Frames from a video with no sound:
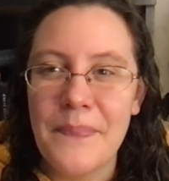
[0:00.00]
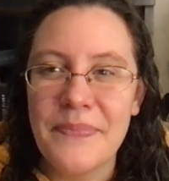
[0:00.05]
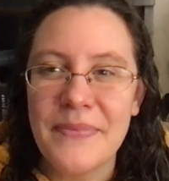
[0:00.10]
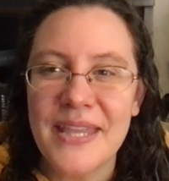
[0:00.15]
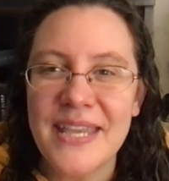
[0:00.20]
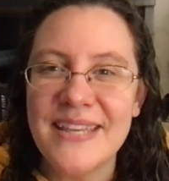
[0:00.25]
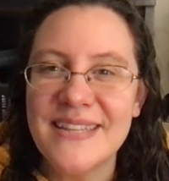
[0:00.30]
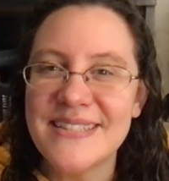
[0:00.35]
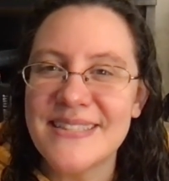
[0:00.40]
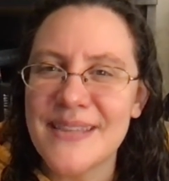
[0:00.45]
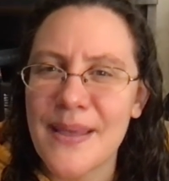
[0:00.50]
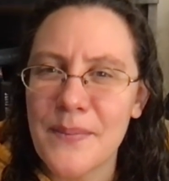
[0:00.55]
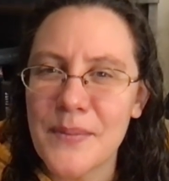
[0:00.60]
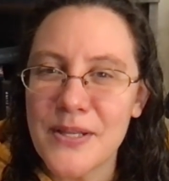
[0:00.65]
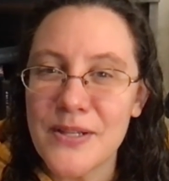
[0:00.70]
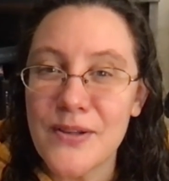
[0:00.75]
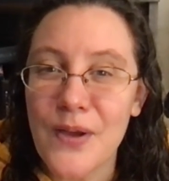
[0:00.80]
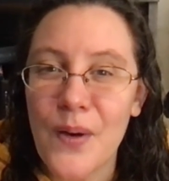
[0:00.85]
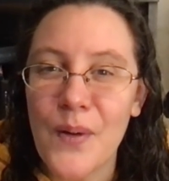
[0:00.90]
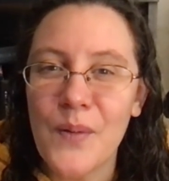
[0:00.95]
He's
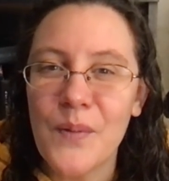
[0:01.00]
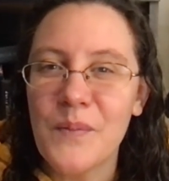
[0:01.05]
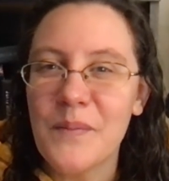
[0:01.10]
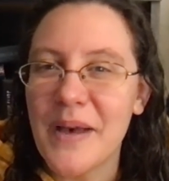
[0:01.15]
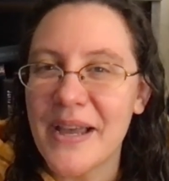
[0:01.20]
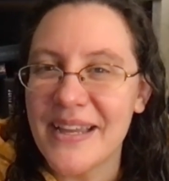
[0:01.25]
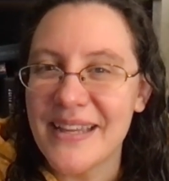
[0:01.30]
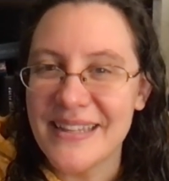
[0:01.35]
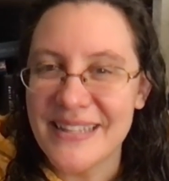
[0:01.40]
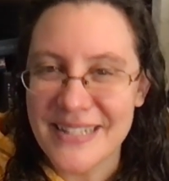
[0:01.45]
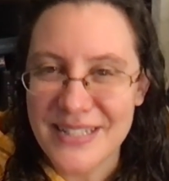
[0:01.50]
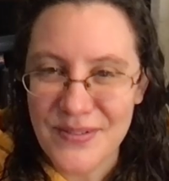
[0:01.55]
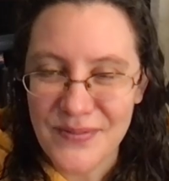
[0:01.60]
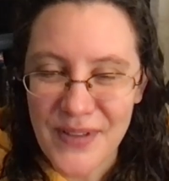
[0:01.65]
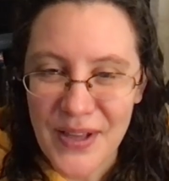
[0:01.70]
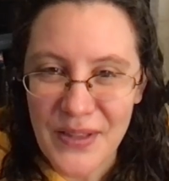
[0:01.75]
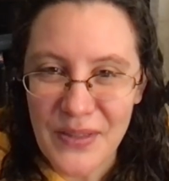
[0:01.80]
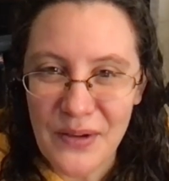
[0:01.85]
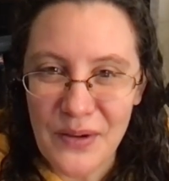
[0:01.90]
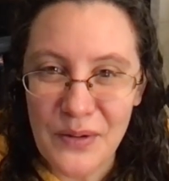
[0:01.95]
summoned home by his
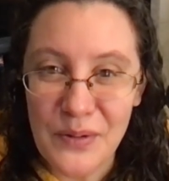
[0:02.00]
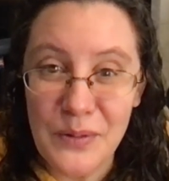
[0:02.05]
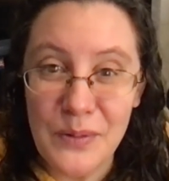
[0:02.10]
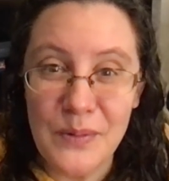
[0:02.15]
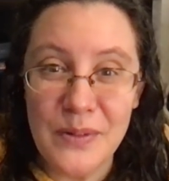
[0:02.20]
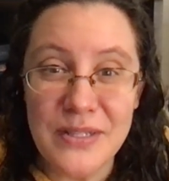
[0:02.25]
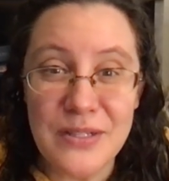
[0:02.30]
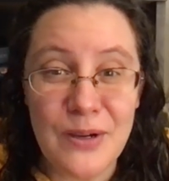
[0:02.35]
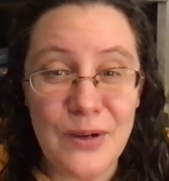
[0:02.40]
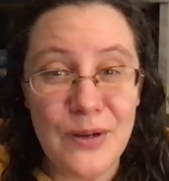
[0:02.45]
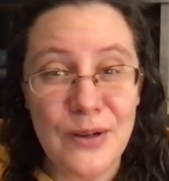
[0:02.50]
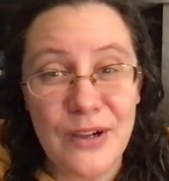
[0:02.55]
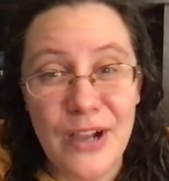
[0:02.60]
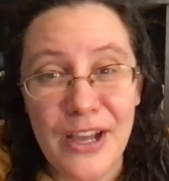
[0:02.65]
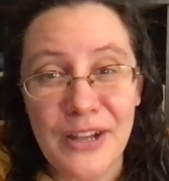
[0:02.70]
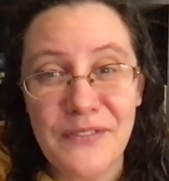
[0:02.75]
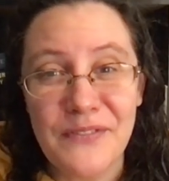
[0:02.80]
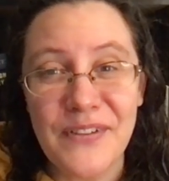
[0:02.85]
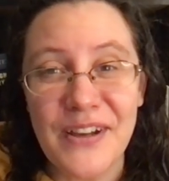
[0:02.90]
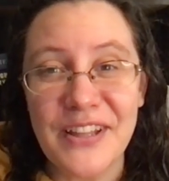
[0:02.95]
father, who is her
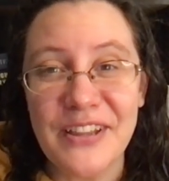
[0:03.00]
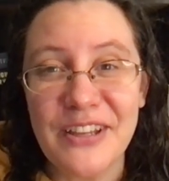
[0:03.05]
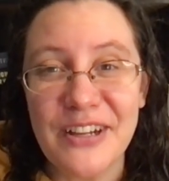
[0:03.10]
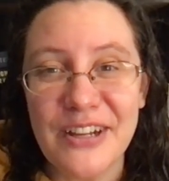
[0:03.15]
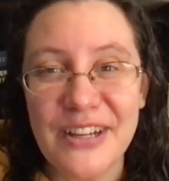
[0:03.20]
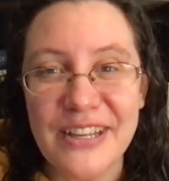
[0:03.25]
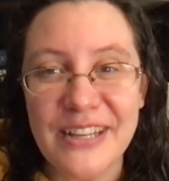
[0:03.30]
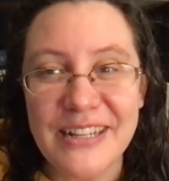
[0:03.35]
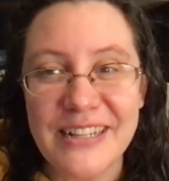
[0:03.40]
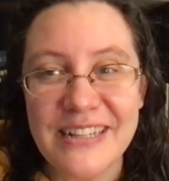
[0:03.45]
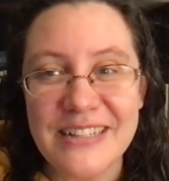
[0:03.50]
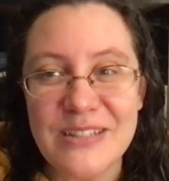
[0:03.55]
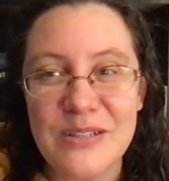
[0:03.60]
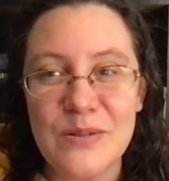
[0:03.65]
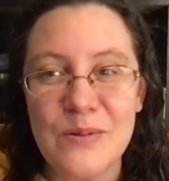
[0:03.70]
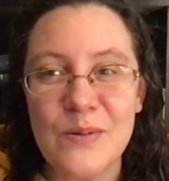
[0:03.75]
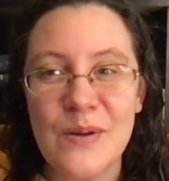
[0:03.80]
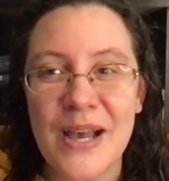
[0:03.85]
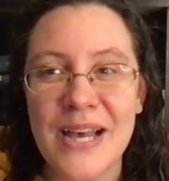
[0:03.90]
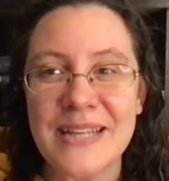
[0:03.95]
godfather,
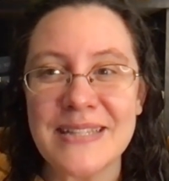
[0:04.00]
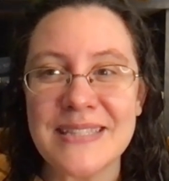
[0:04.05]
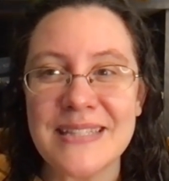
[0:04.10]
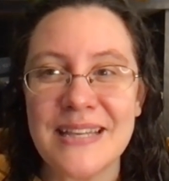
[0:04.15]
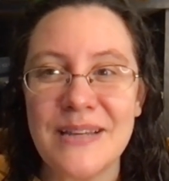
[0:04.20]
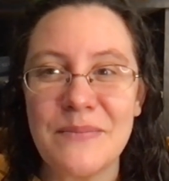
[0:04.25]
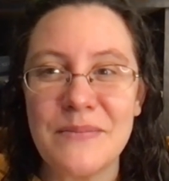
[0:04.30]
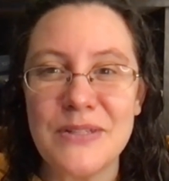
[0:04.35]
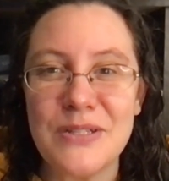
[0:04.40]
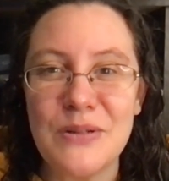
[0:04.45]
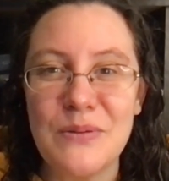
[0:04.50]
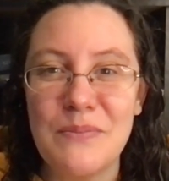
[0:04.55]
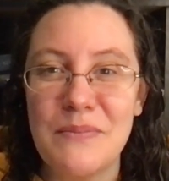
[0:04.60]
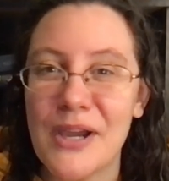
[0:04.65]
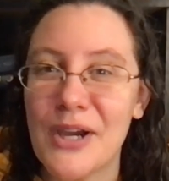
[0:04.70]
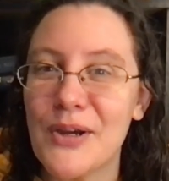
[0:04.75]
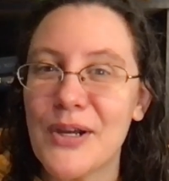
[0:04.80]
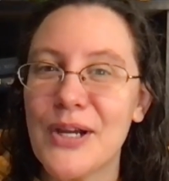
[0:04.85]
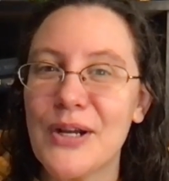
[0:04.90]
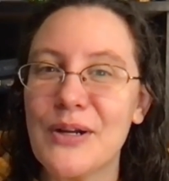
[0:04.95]
to ask him to
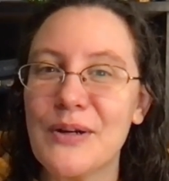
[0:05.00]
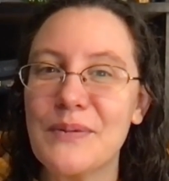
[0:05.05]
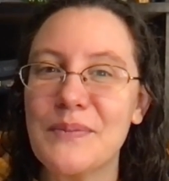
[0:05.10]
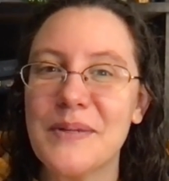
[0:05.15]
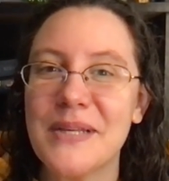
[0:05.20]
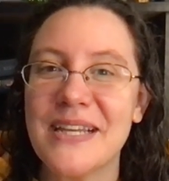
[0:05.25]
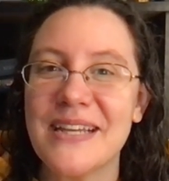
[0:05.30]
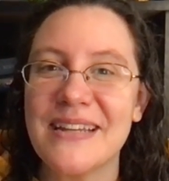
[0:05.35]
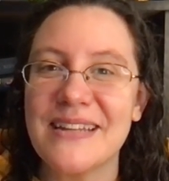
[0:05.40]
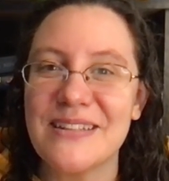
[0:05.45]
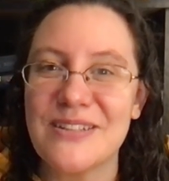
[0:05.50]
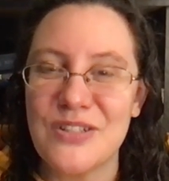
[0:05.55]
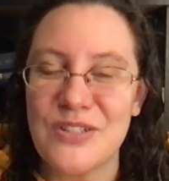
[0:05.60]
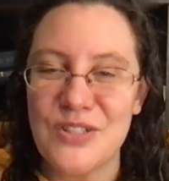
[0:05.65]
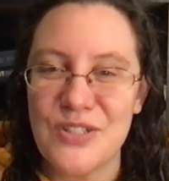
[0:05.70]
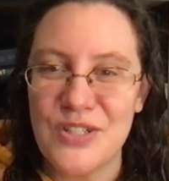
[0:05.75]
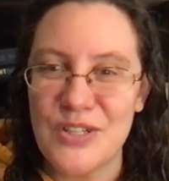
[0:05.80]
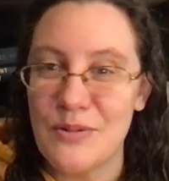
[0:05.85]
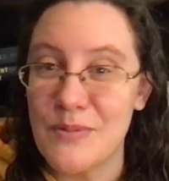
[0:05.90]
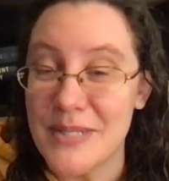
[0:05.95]
marry her because
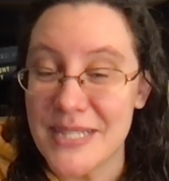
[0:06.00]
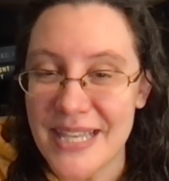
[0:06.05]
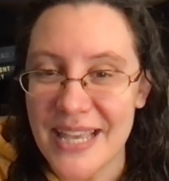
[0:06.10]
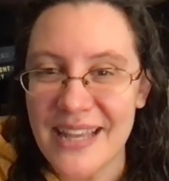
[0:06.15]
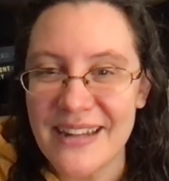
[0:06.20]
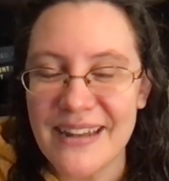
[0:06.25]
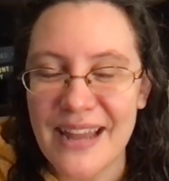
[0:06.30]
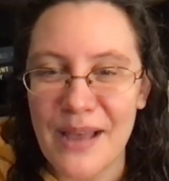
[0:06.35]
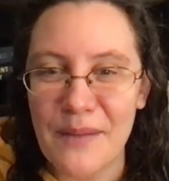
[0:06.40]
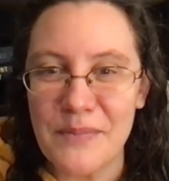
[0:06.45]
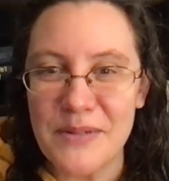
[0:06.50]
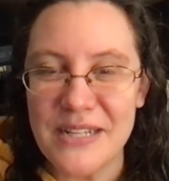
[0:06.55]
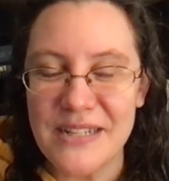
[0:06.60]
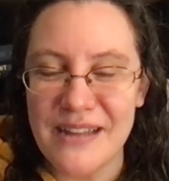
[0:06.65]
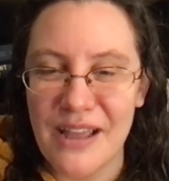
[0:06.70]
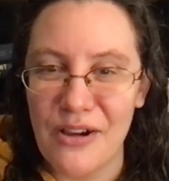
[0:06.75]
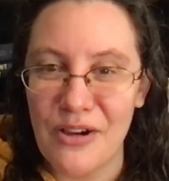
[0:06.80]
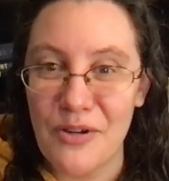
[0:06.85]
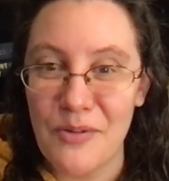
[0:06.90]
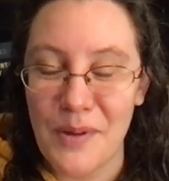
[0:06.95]
she was kidnapped and
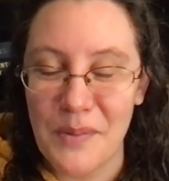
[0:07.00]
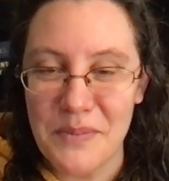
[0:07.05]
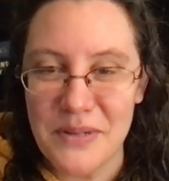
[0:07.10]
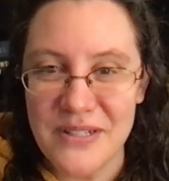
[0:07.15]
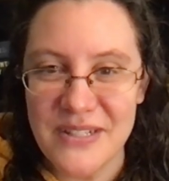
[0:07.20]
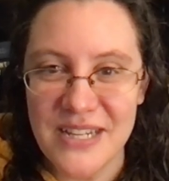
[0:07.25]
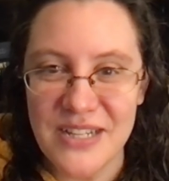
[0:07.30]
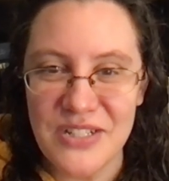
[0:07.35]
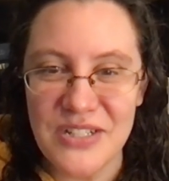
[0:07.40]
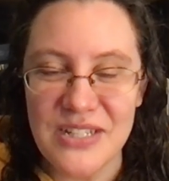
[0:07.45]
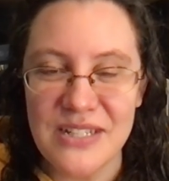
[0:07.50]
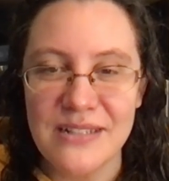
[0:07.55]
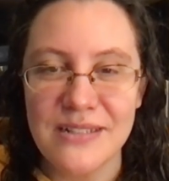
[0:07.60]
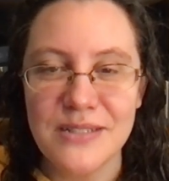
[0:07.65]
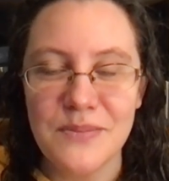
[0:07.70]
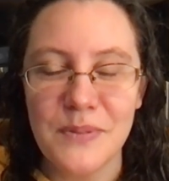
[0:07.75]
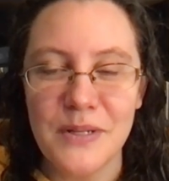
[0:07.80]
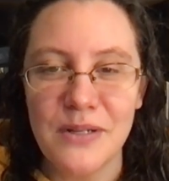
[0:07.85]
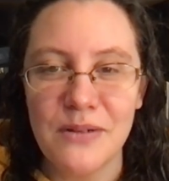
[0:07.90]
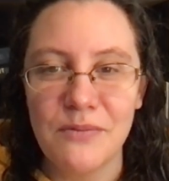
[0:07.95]
now her reputation has
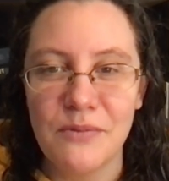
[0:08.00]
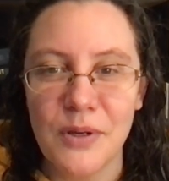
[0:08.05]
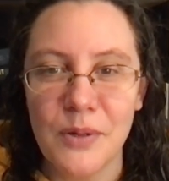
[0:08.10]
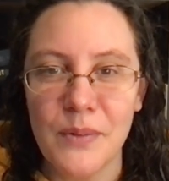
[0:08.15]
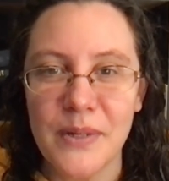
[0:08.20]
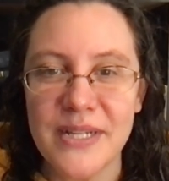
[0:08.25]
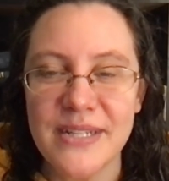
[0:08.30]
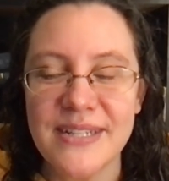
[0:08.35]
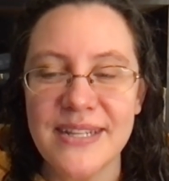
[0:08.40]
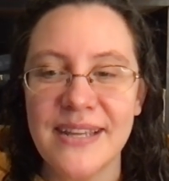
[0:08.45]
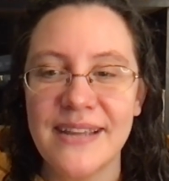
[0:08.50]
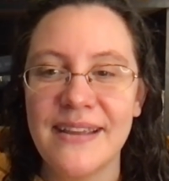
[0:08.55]
been ruined.